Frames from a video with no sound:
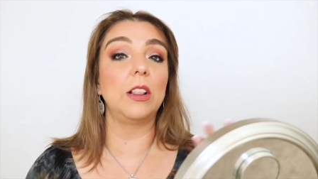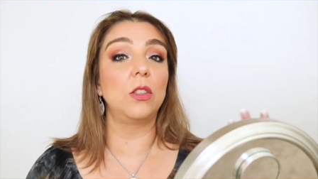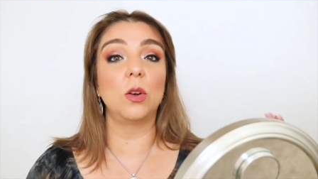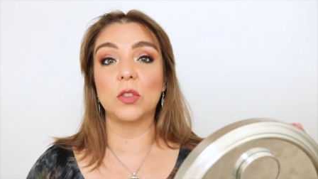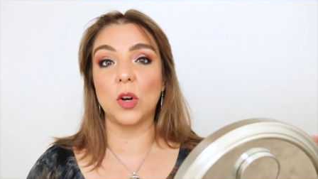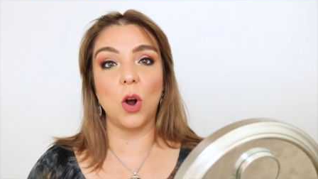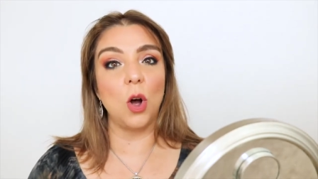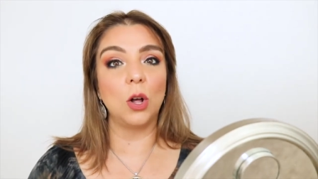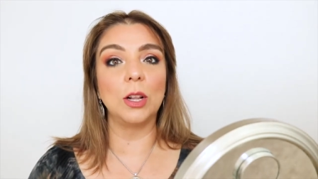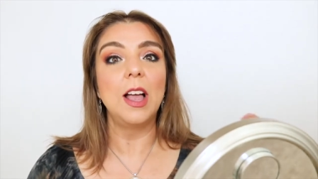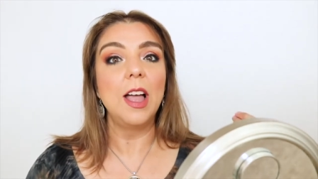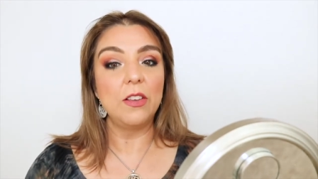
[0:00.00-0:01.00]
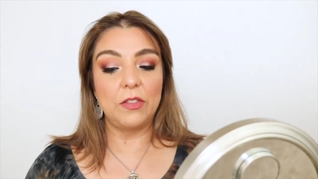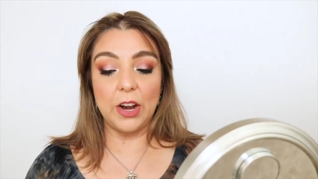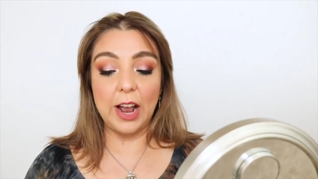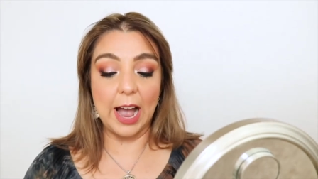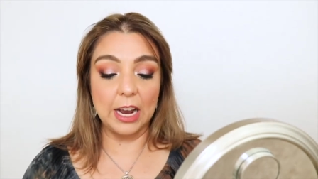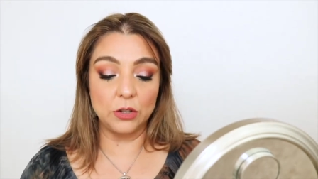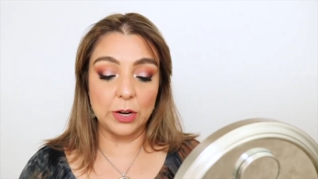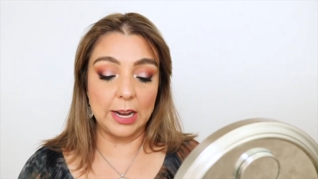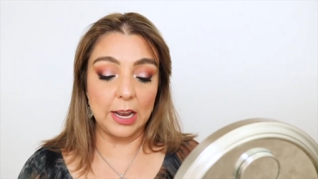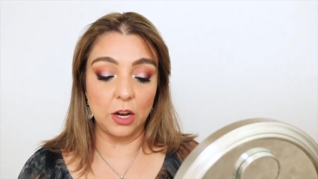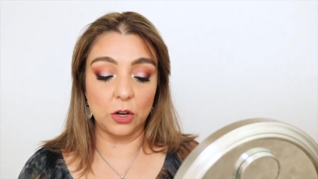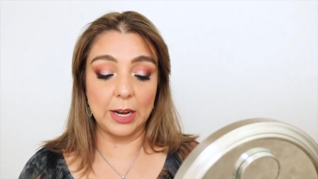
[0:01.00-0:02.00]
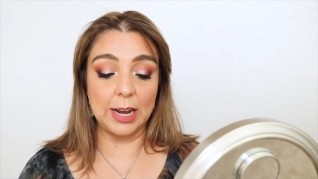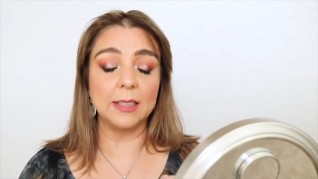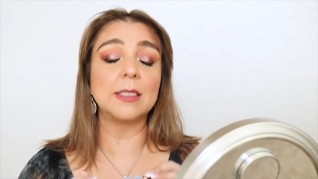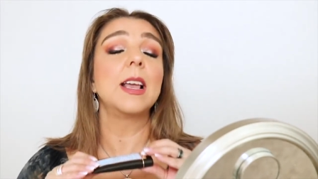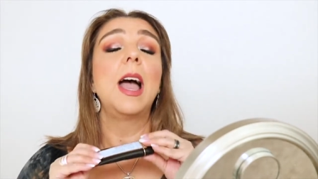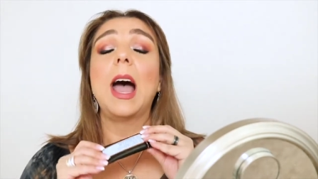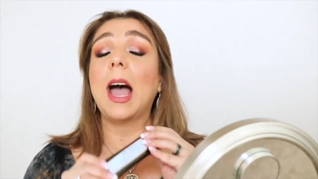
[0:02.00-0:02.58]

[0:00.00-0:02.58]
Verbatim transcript: and those are all very hydrating ingredients.